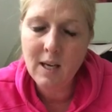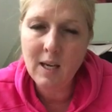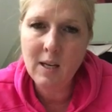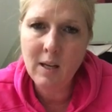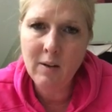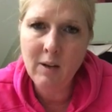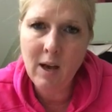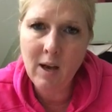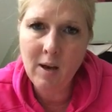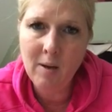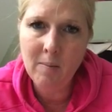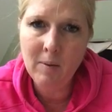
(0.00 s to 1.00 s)
in
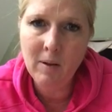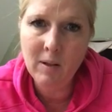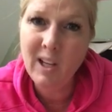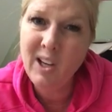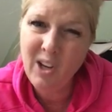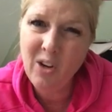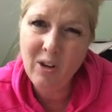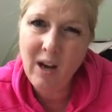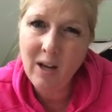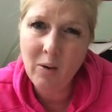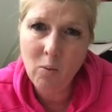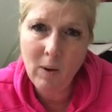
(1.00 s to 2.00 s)
a linear
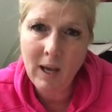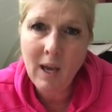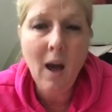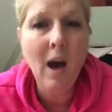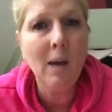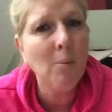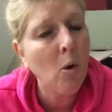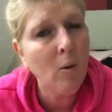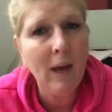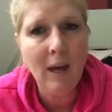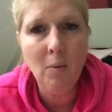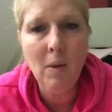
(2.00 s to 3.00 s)
kind of way, I'm
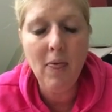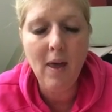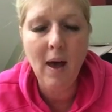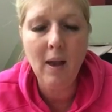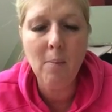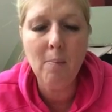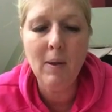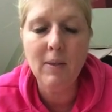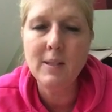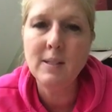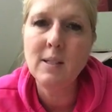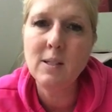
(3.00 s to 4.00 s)
okay with that. But
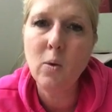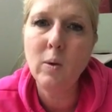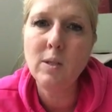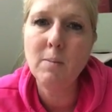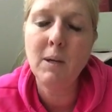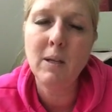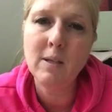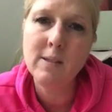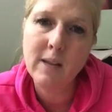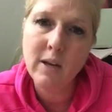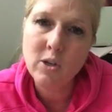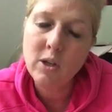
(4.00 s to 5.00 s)
this is going to be a
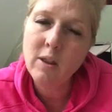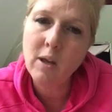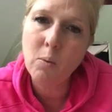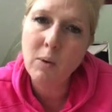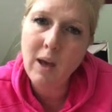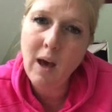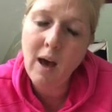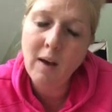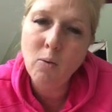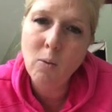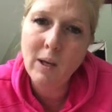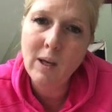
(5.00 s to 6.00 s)
discussion that we have
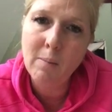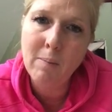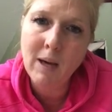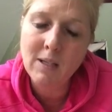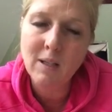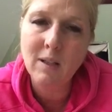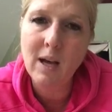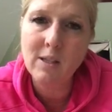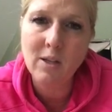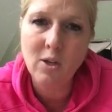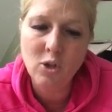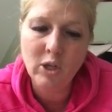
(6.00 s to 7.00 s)
when we come back to
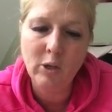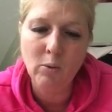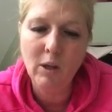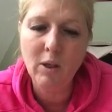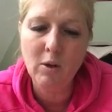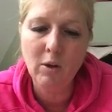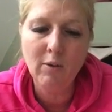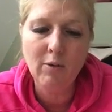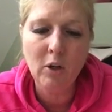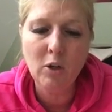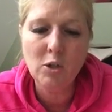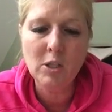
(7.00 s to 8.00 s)
class on January
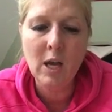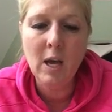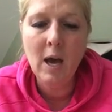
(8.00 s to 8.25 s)
31st.